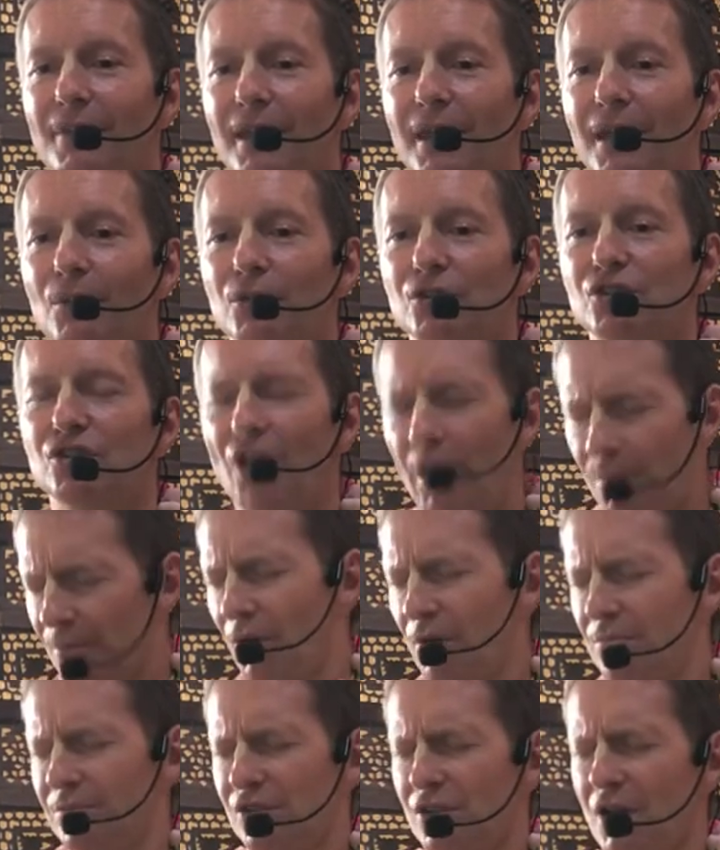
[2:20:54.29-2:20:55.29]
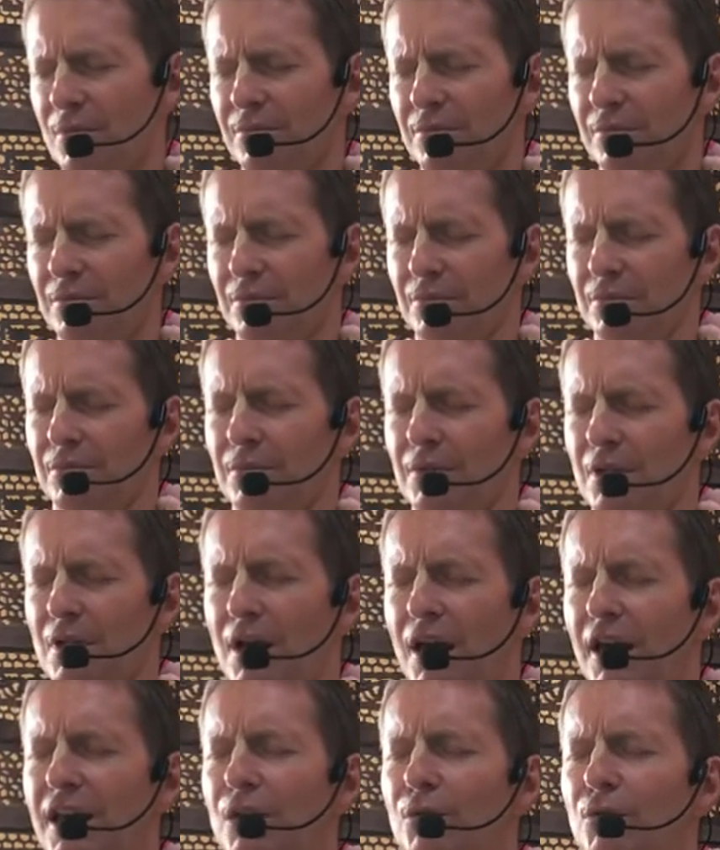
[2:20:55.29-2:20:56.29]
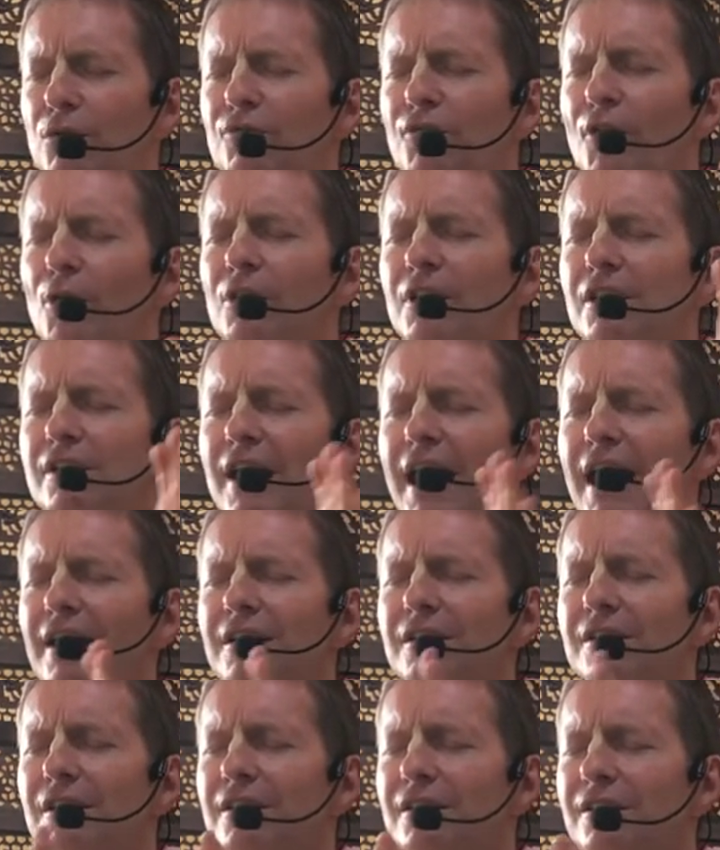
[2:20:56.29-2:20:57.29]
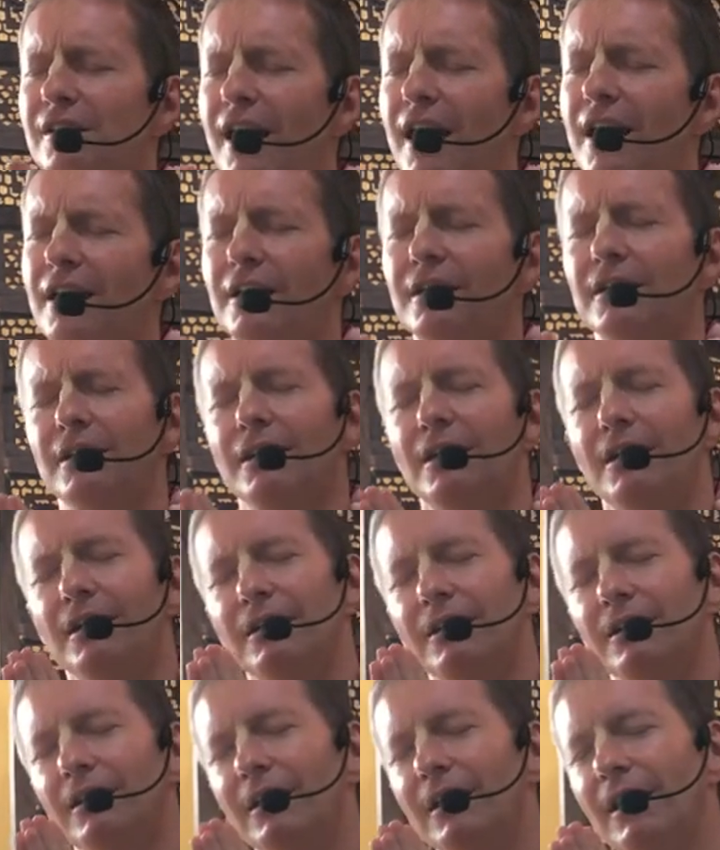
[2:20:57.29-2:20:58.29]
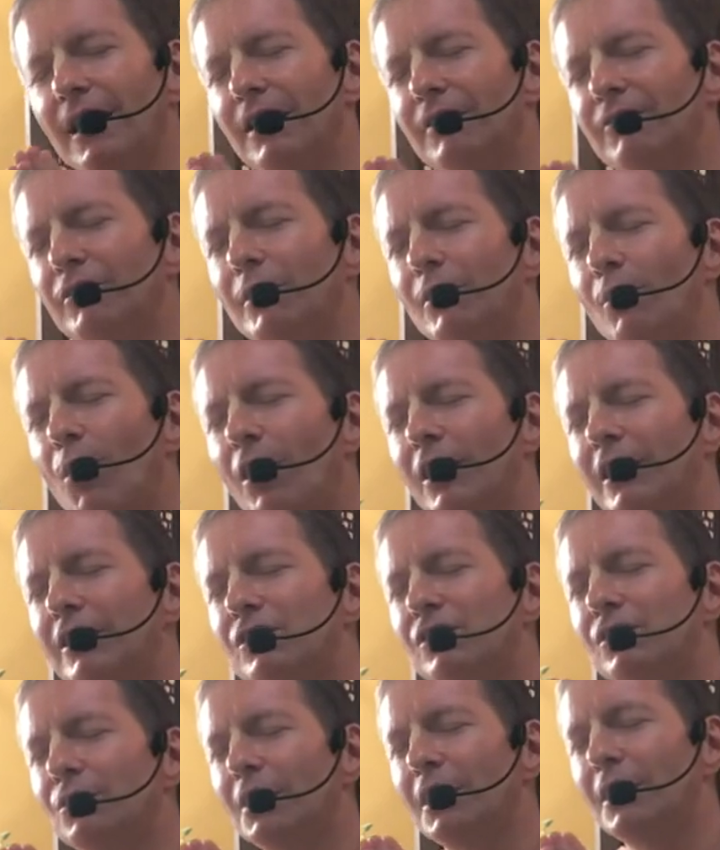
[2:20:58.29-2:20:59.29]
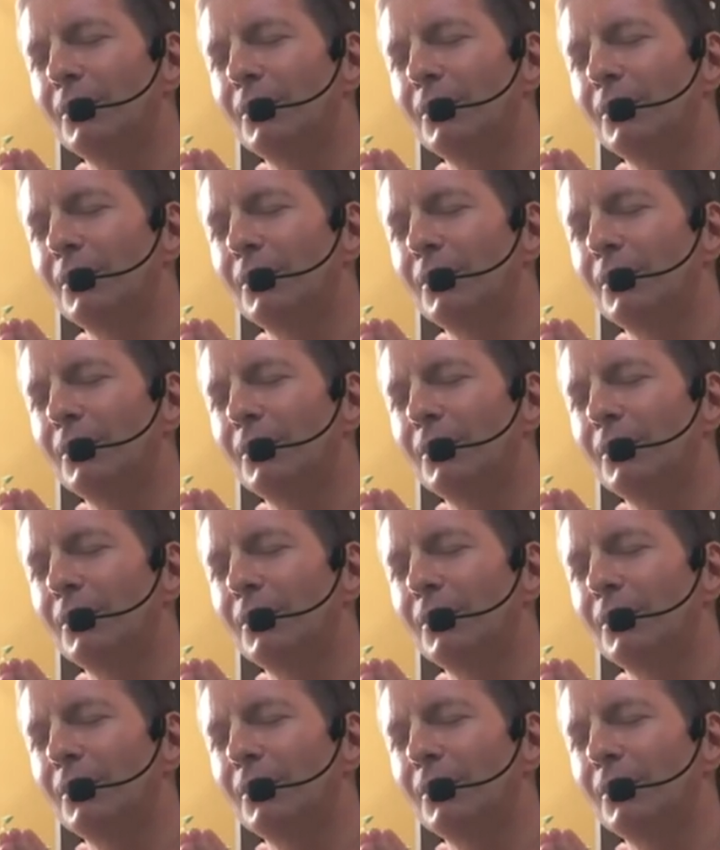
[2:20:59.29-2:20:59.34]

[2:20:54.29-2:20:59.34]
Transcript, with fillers: He would stop, oh, stop. And he would fold his hands and say, everyone is doing